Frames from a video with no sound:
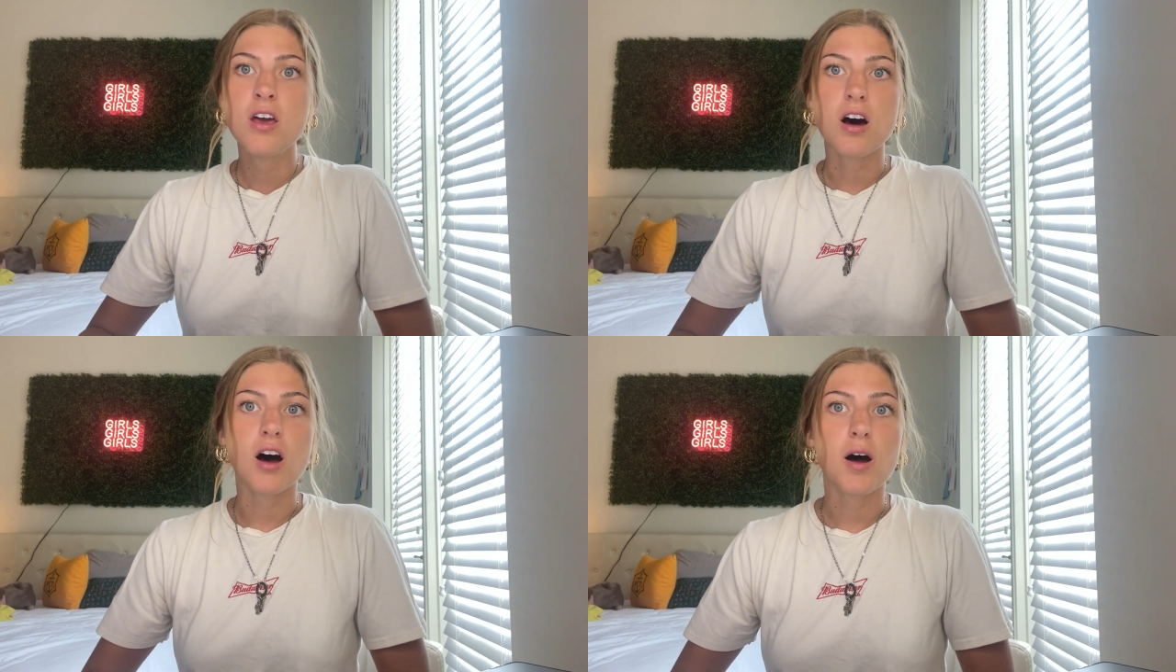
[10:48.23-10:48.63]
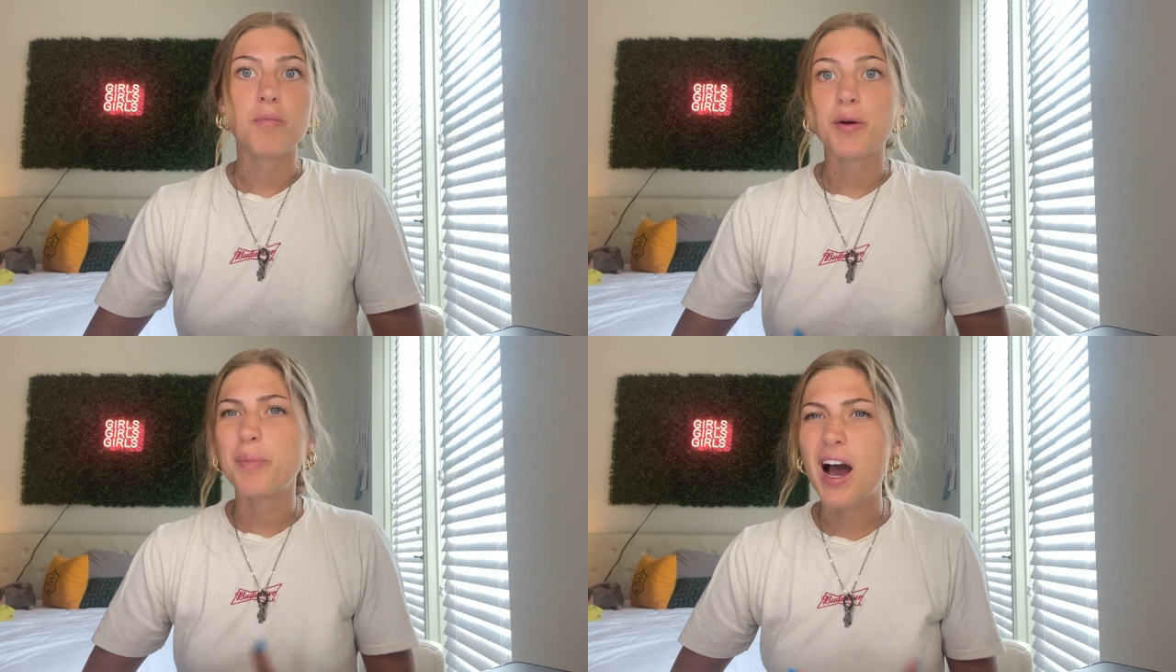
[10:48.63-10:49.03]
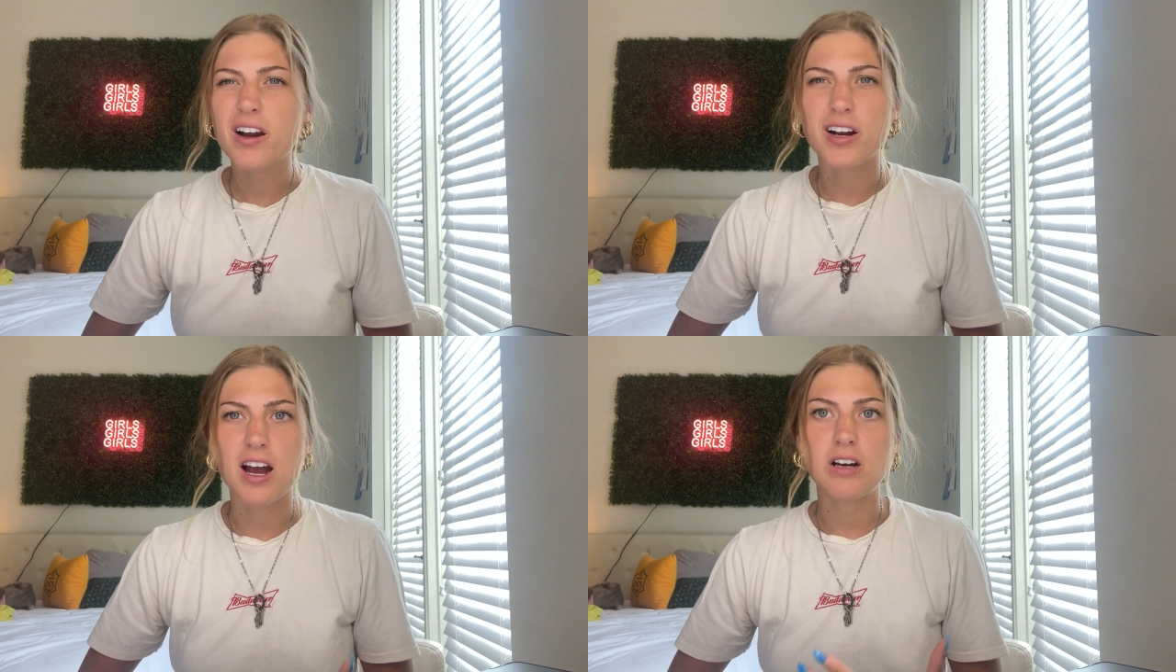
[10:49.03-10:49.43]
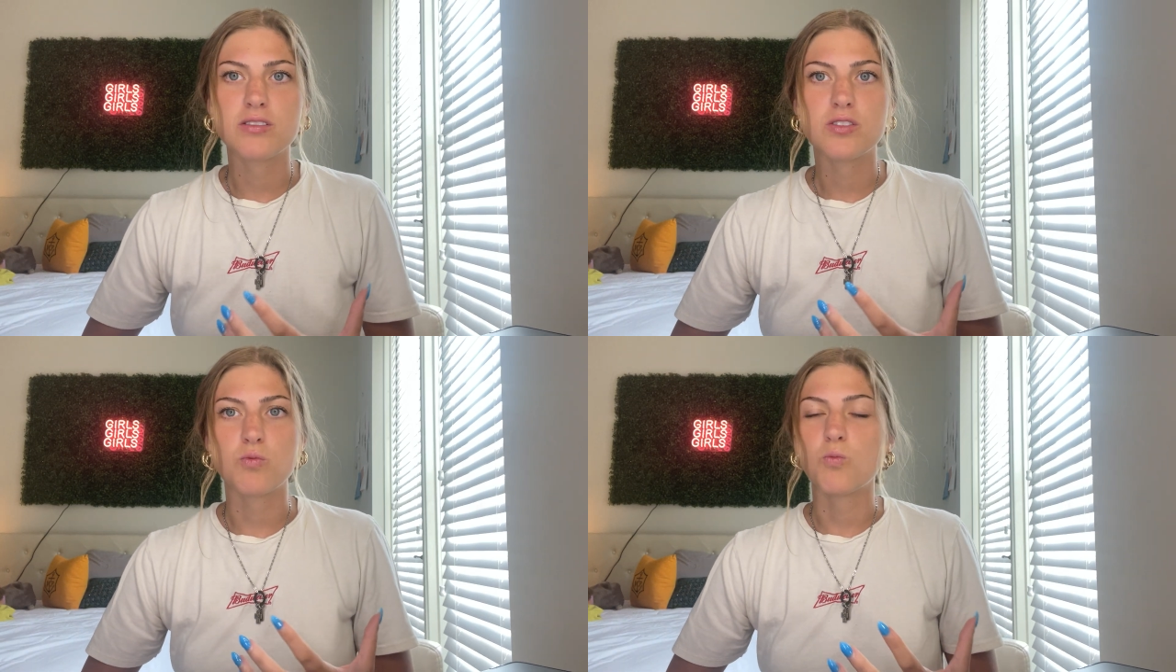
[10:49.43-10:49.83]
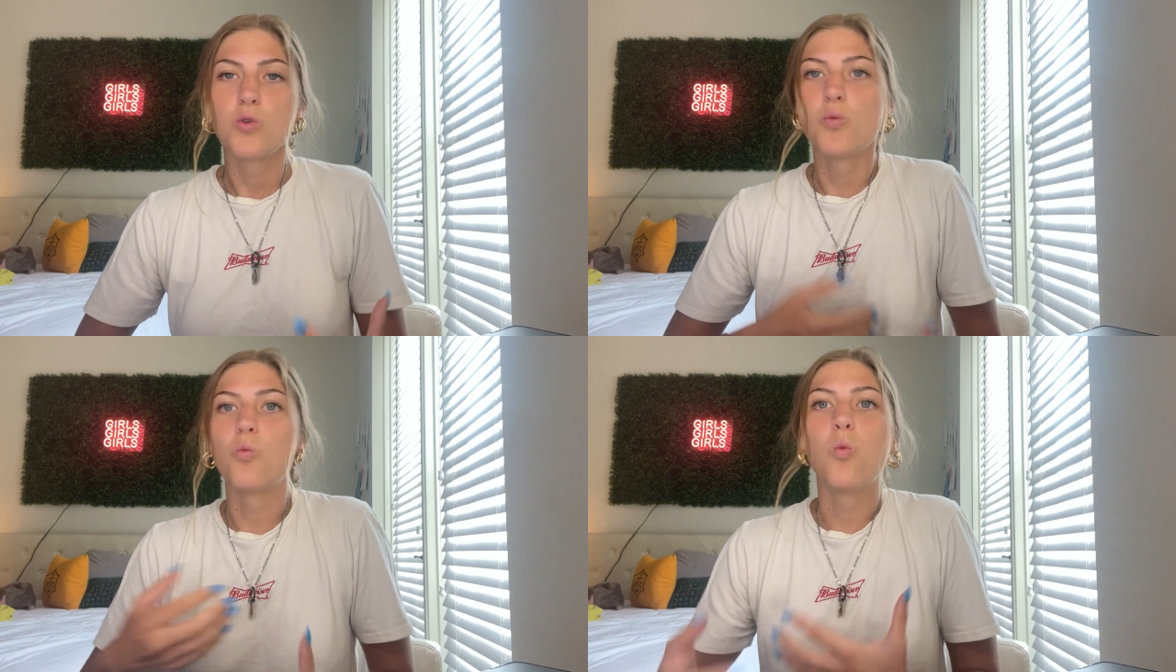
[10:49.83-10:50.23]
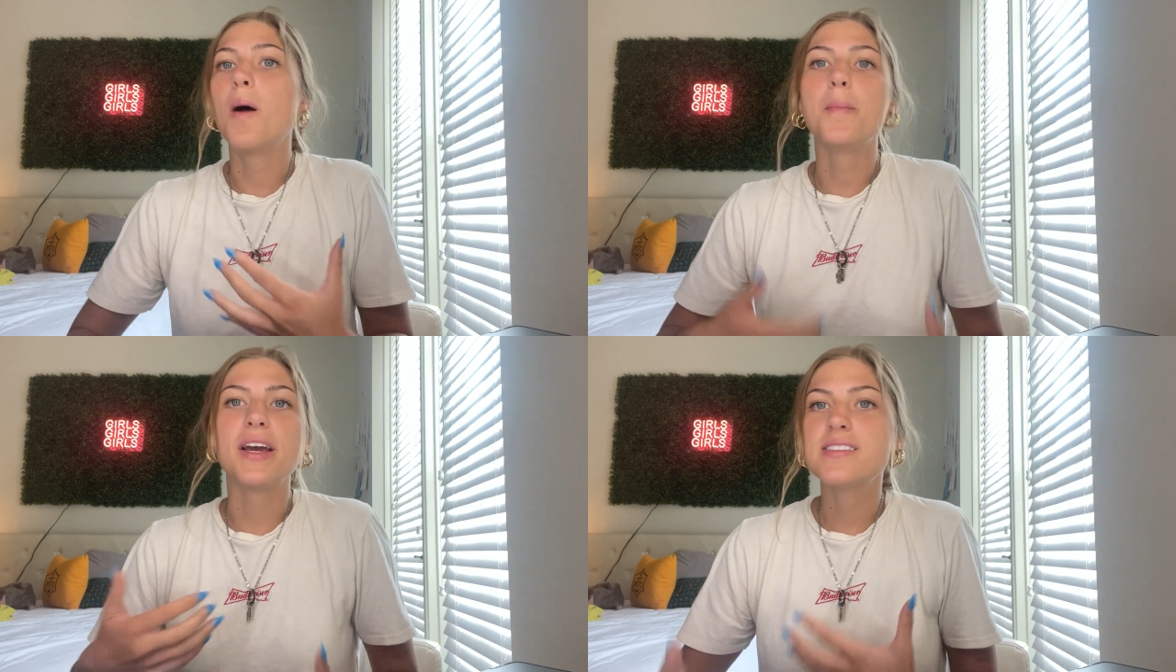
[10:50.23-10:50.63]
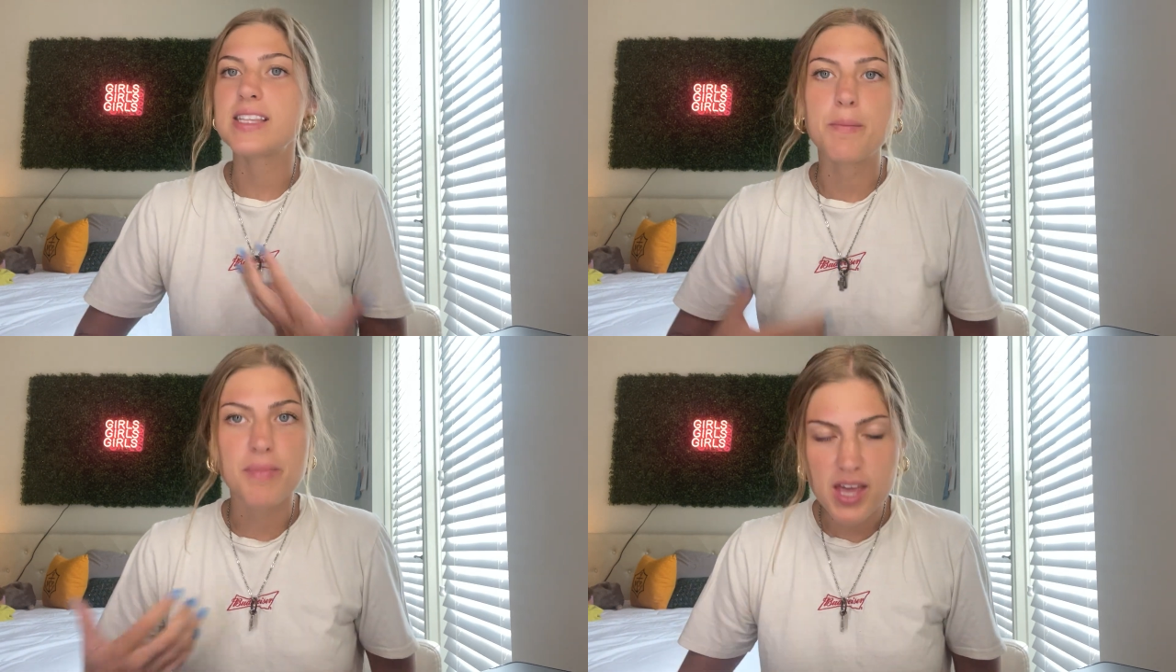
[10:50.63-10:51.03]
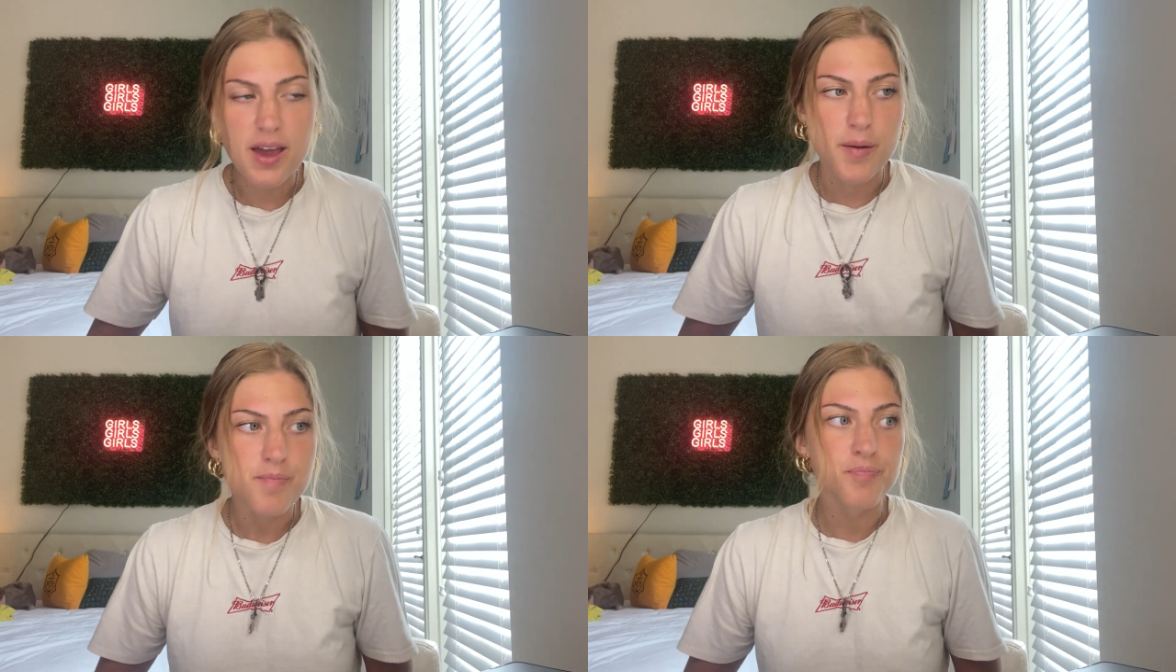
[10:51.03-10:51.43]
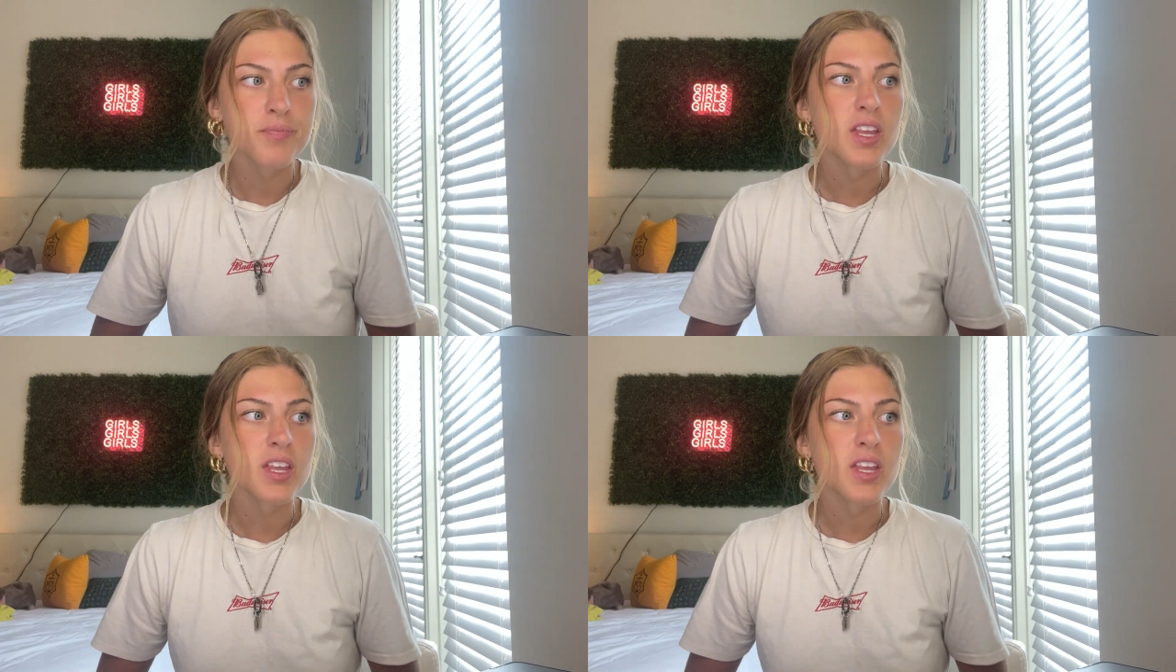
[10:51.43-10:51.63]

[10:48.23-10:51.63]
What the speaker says: their backgrounds, what makes them them.